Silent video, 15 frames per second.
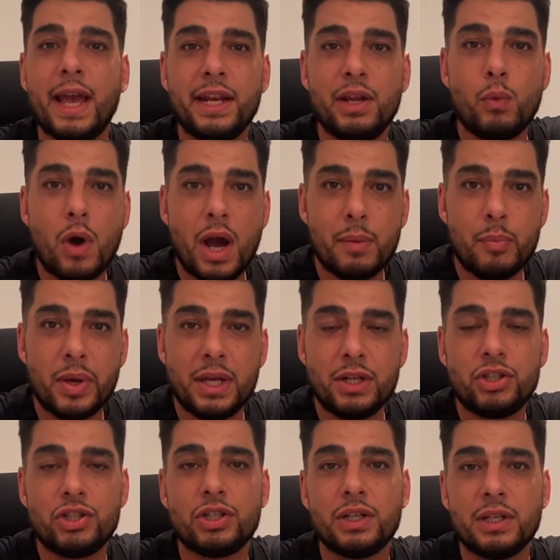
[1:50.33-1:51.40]
any
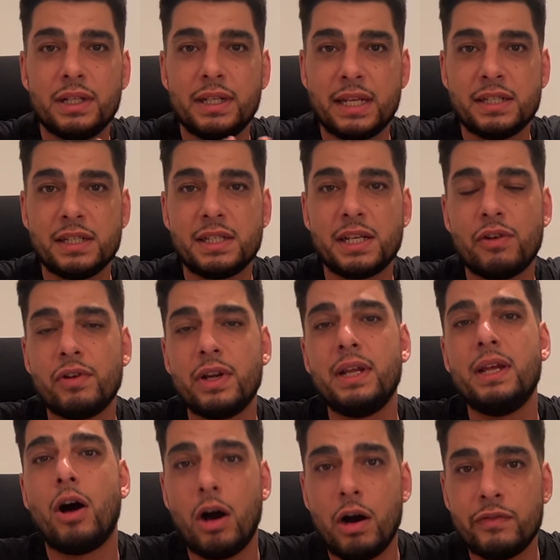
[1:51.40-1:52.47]
wipage necessary
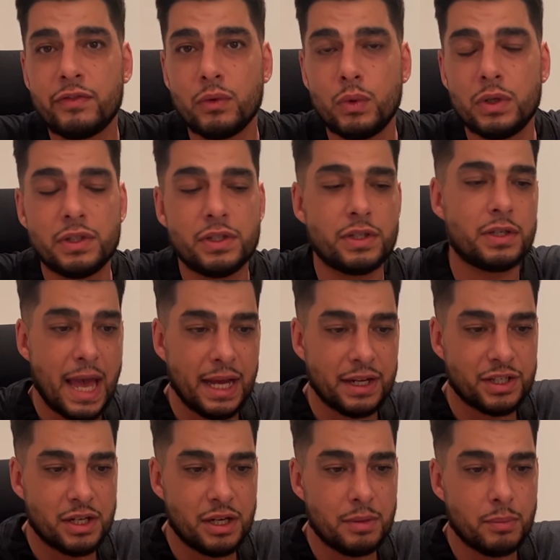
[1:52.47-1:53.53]
afterwards.
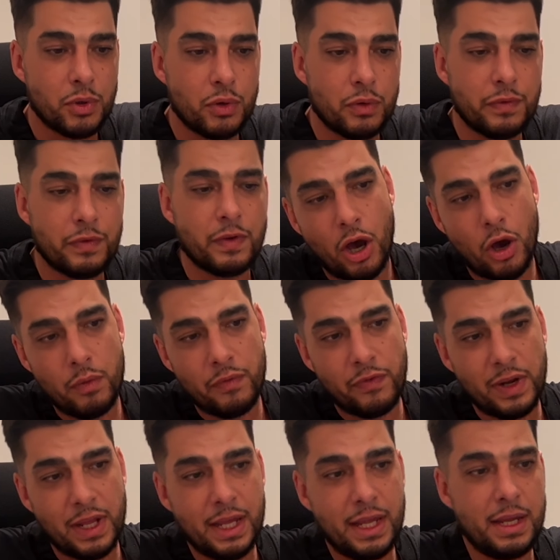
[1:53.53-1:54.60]
Excellent move.
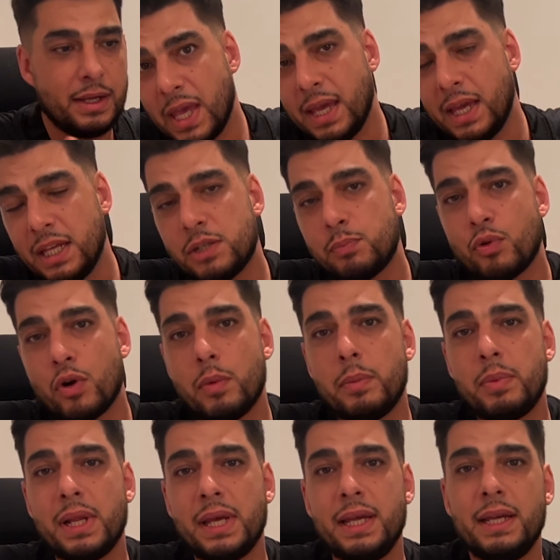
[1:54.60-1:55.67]
Hopefully, it is
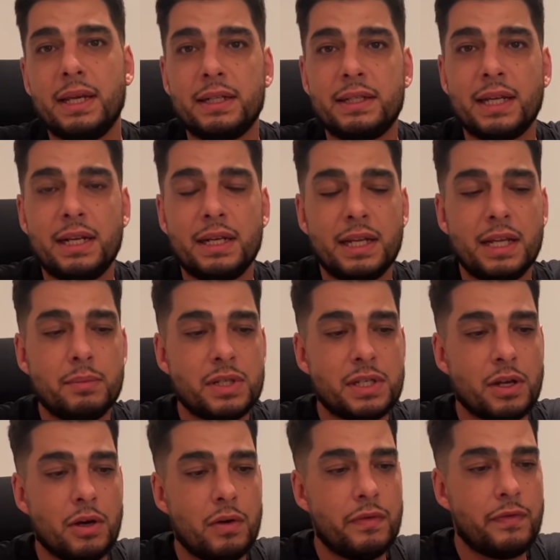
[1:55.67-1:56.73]
probably Dillon
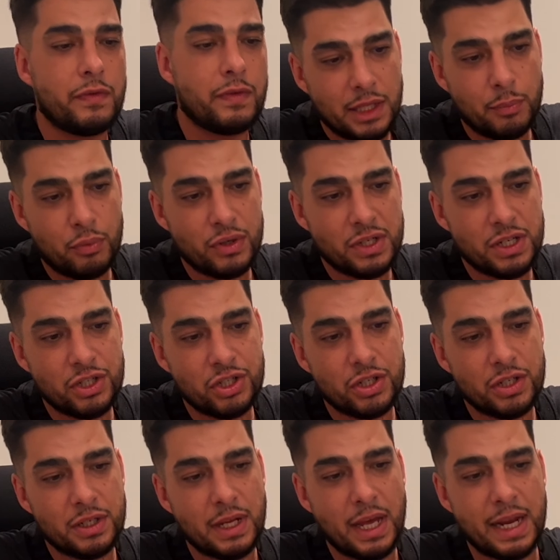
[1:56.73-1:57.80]
himself. The
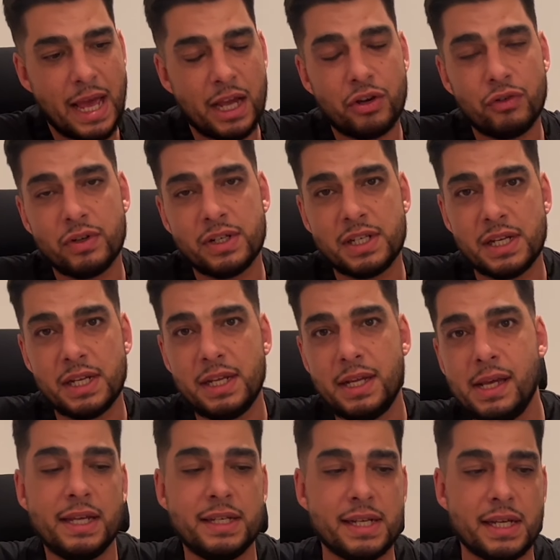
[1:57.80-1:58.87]
precision and accuracy
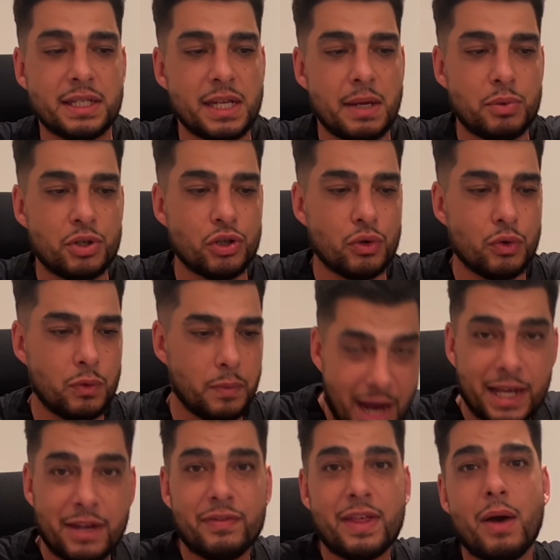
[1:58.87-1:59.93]
is exceptional. I
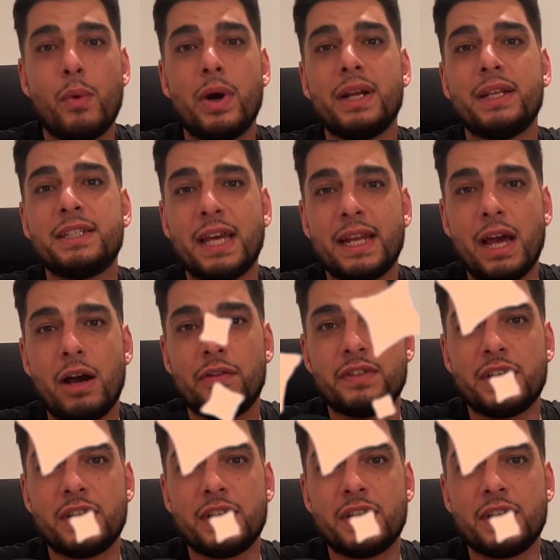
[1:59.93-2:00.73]
give that one a 10 out of